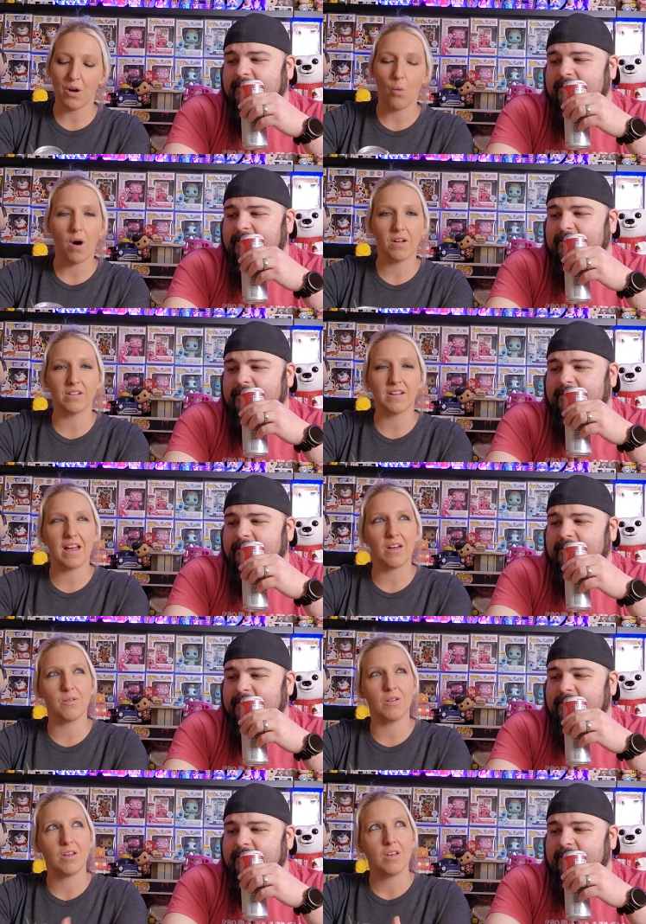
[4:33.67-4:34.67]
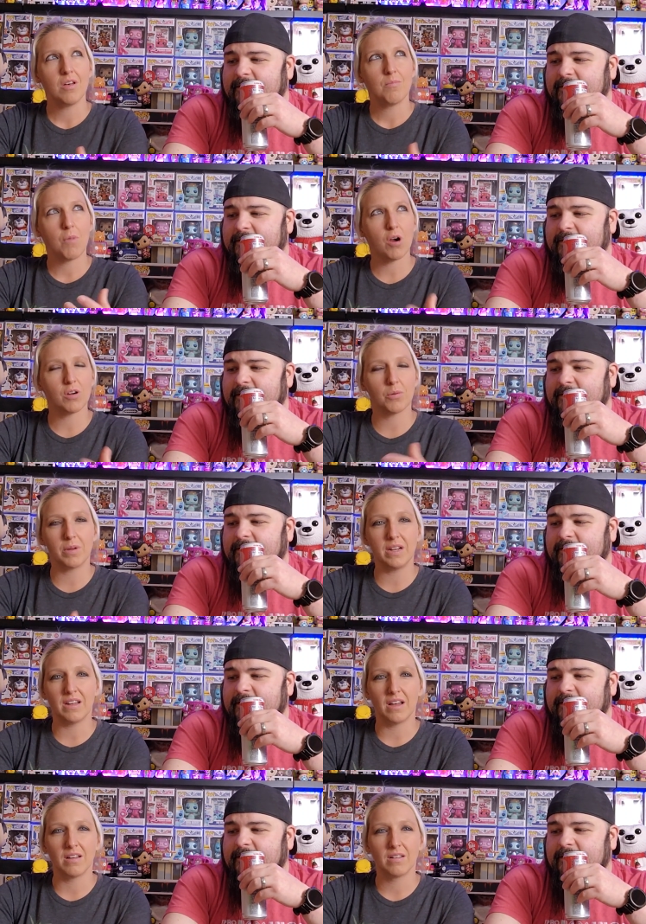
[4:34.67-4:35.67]
Speaker 1: a watered down
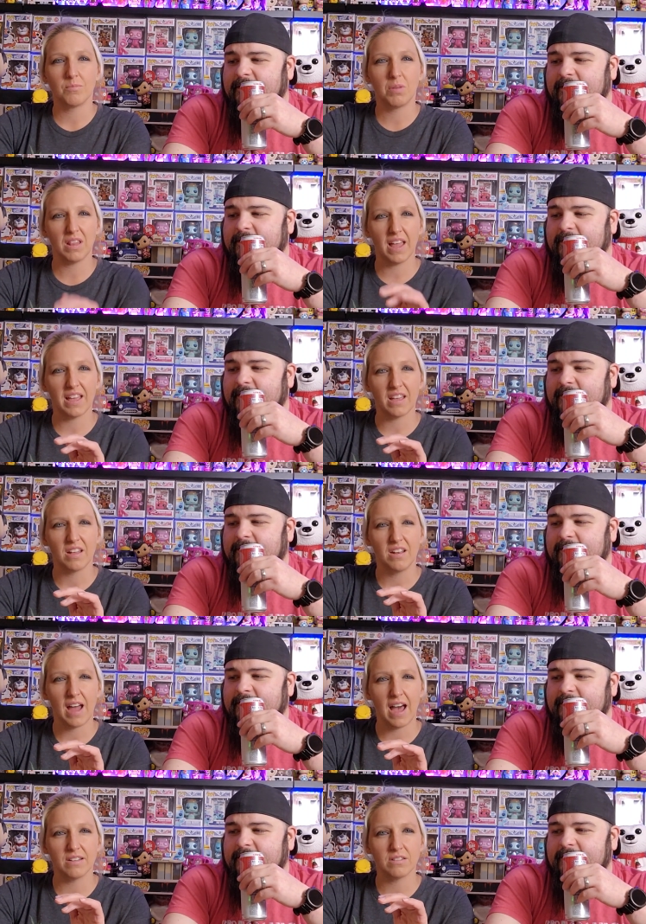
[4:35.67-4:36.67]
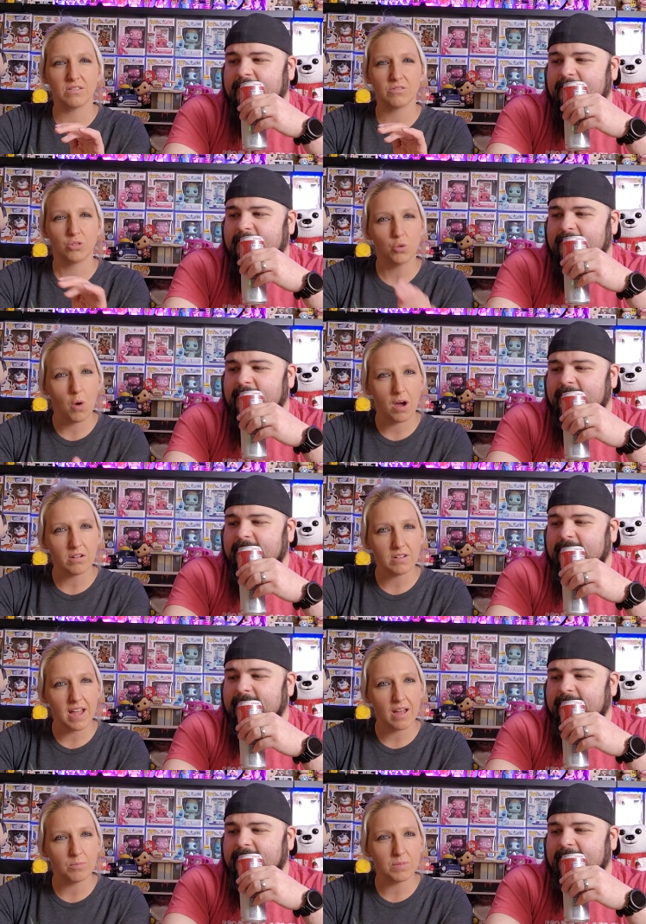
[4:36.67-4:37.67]
margarita, but like not to water
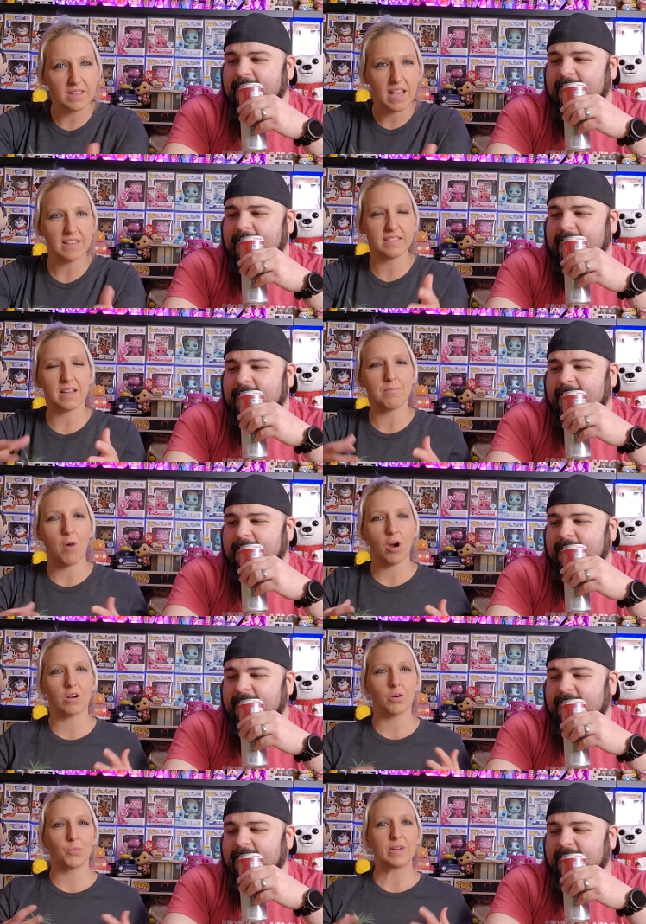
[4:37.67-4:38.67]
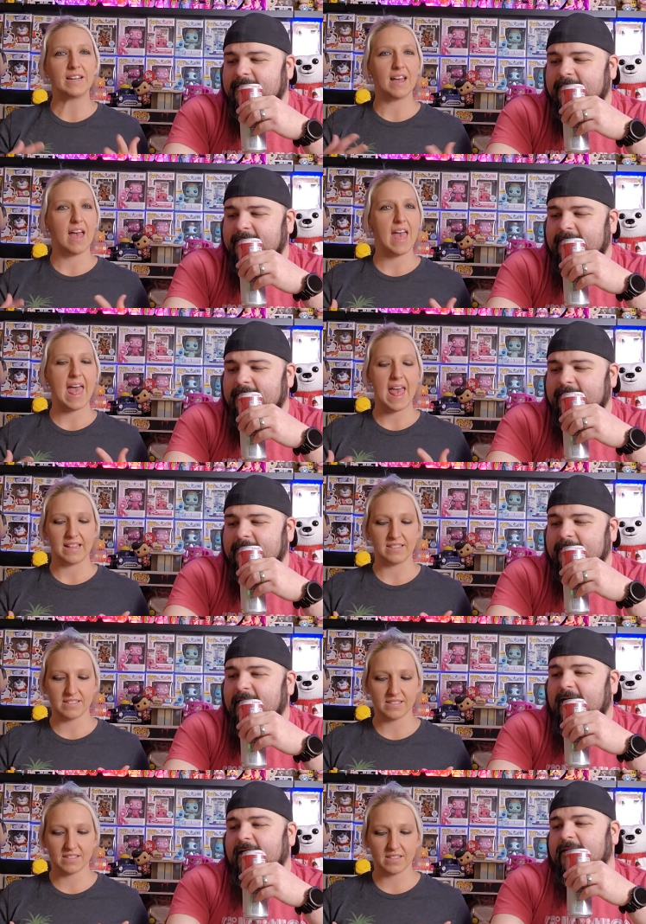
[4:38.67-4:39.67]
down, but tastes like margarita
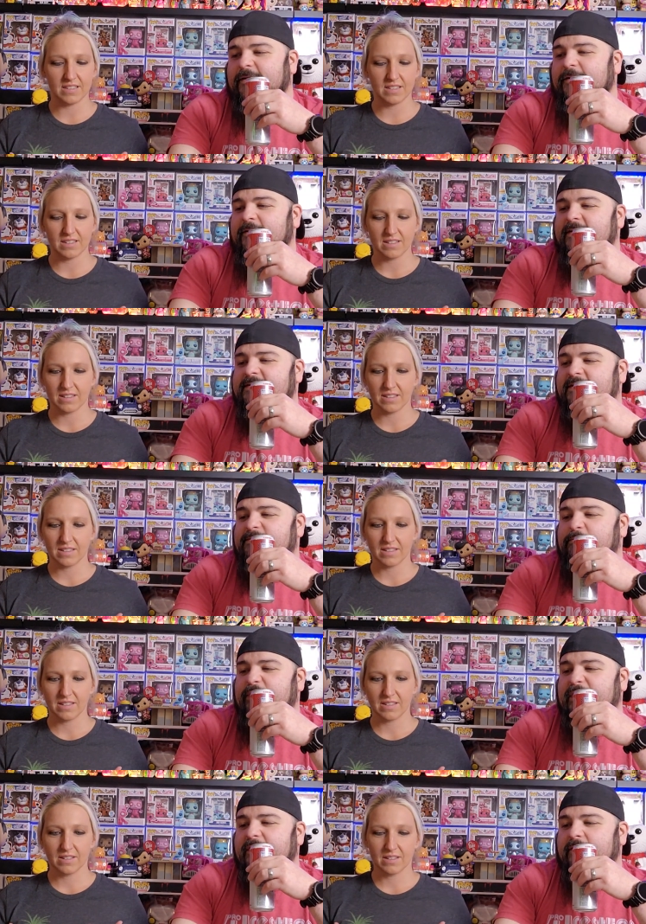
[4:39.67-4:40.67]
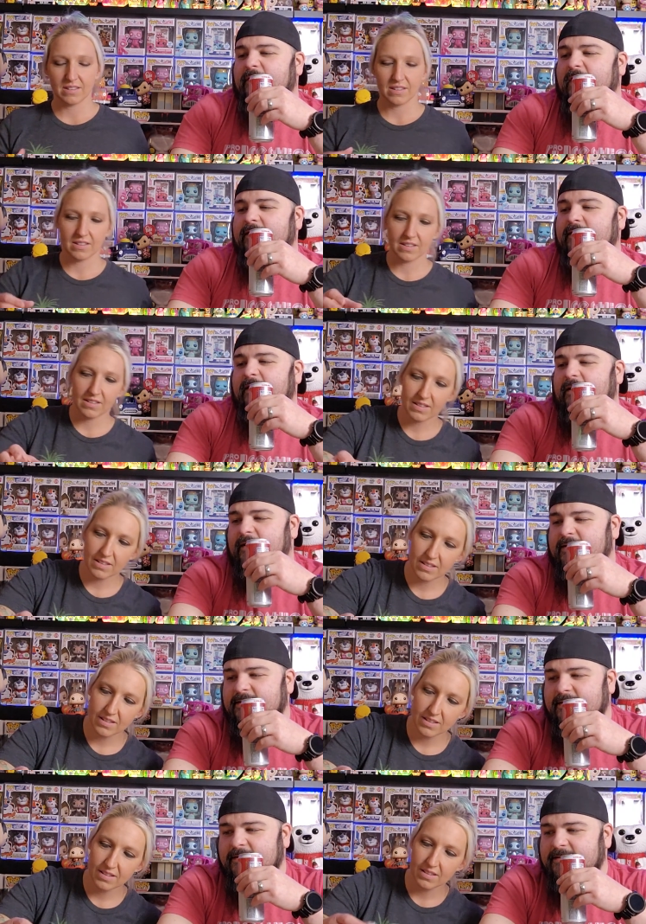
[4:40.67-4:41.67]
s.
Speaker 2: It literally says beer right there, and
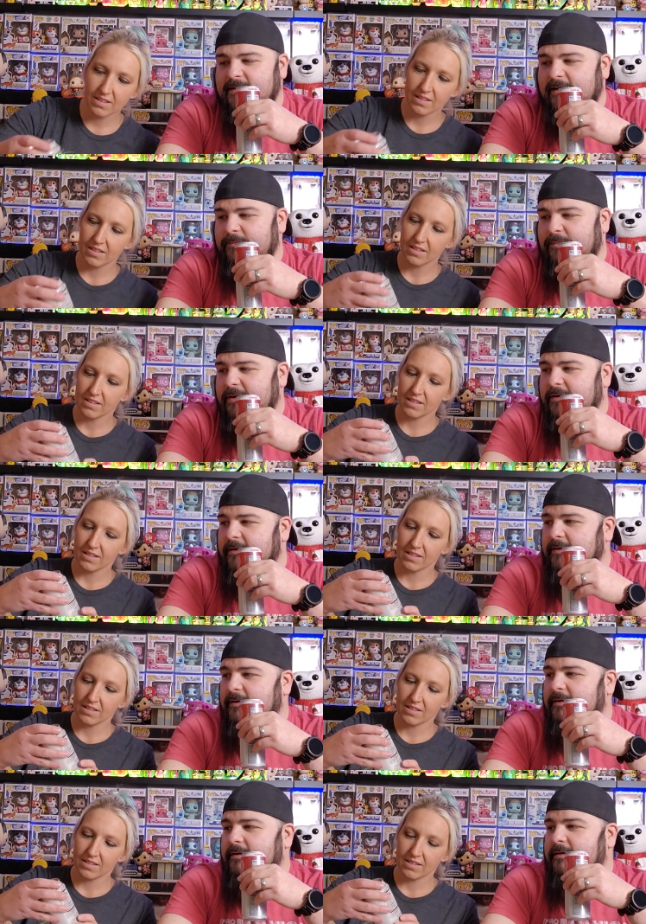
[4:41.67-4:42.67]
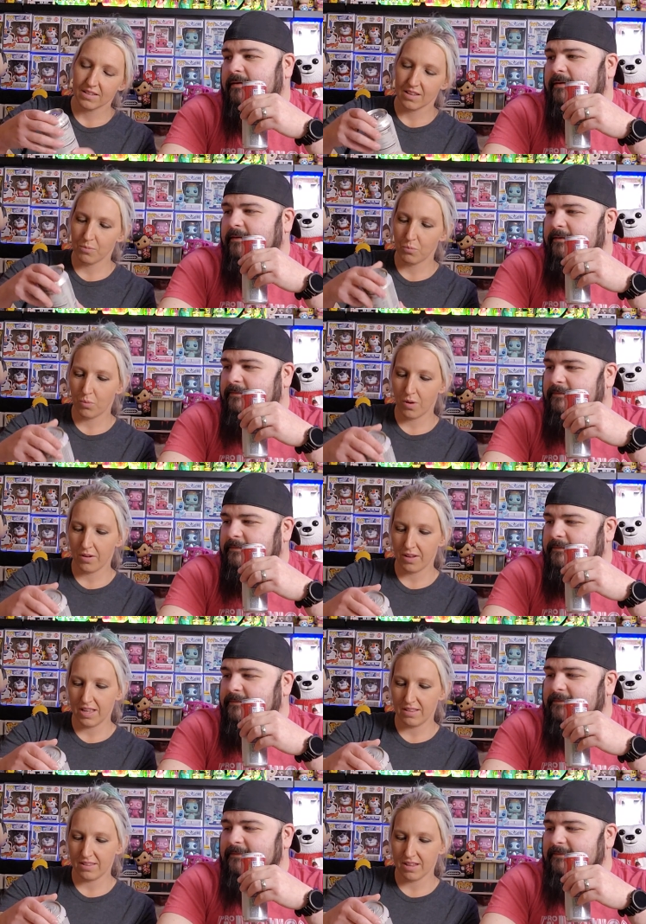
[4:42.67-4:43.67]
it's it's not beer.
Speaker 1: Well,
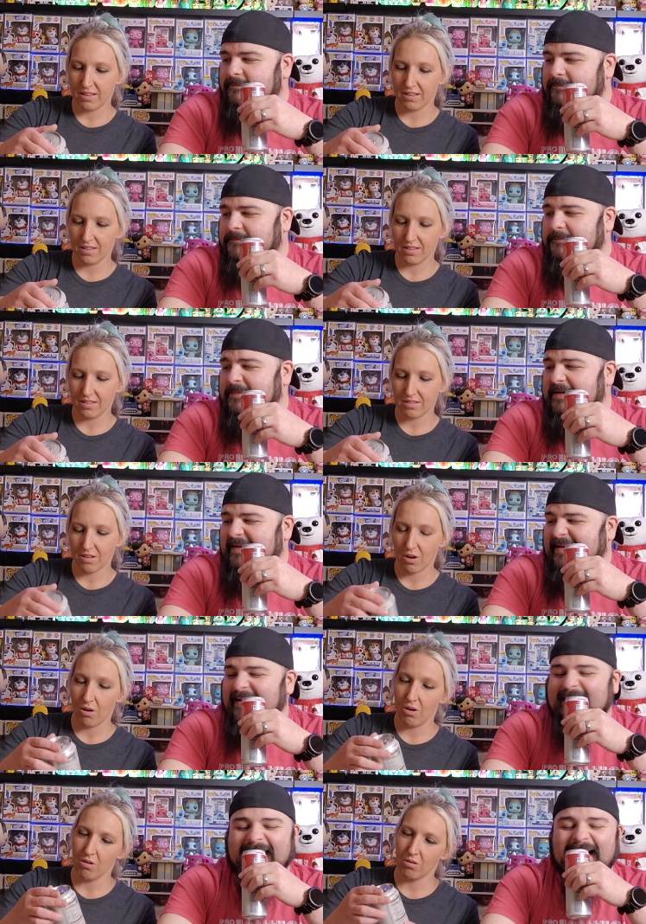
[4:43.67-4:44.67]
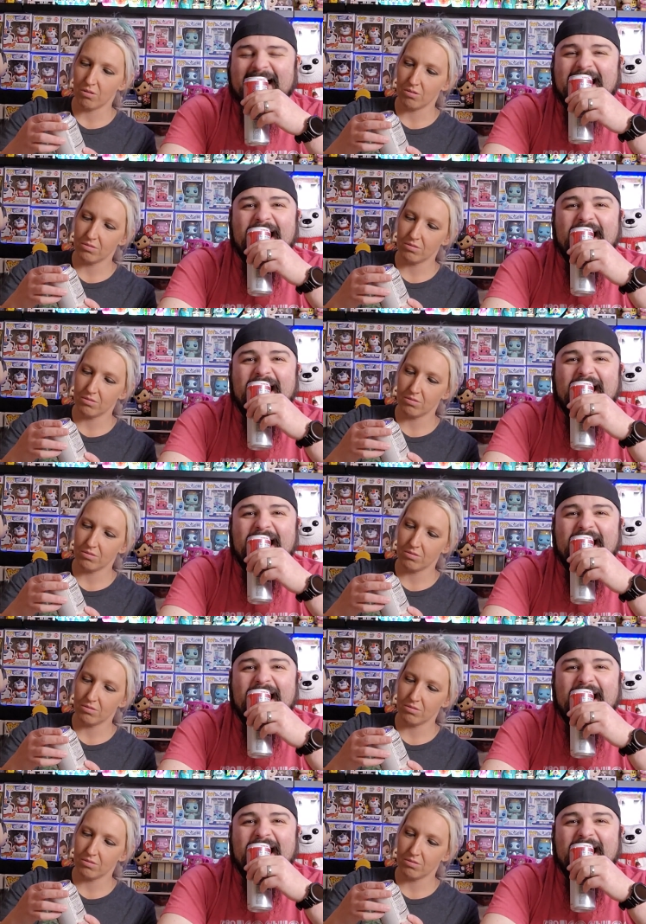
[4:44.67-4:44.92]
it's a oh,